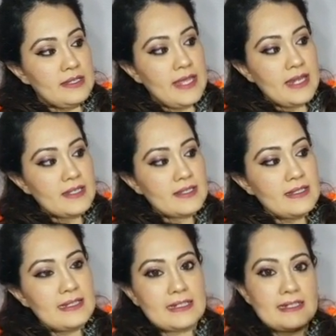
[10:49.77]
then is the
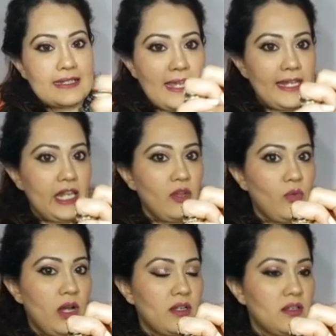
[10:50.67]
little tiny
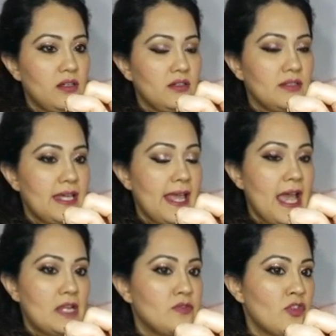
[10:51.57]
one that I
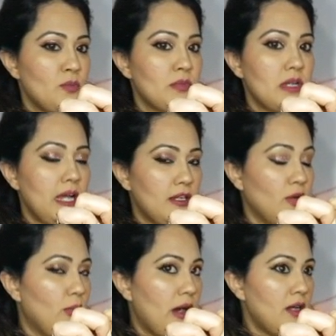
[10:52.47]
had from
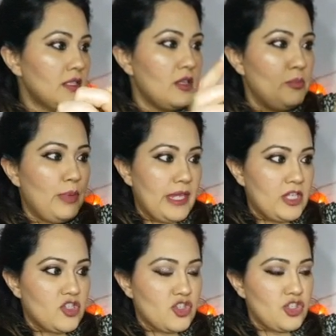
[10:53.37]
Colorbar, the
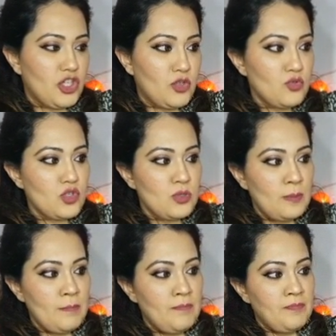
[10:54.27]
Beige Nude,
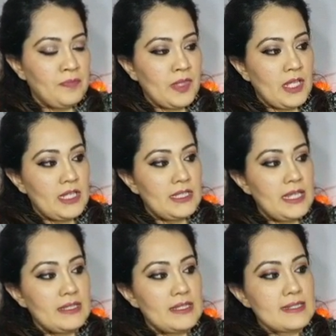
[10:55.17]

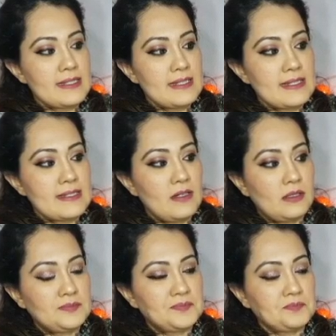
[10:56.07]
then this is
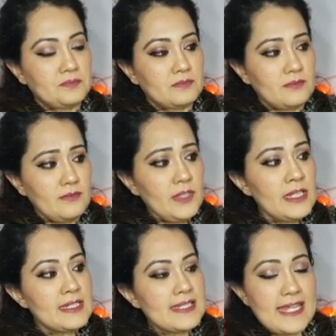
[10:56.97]

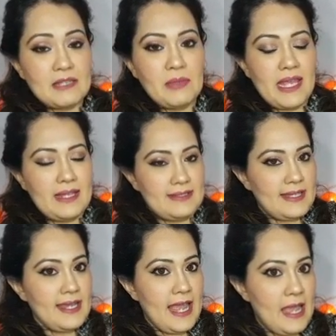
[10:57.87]
Take Me As
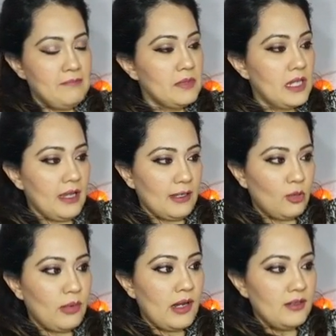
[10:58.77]
I Am,
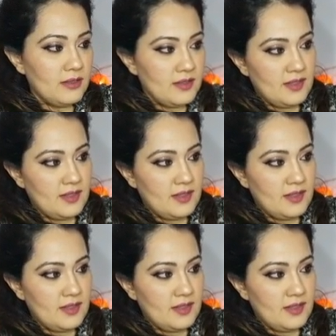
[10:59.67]
Colorbar,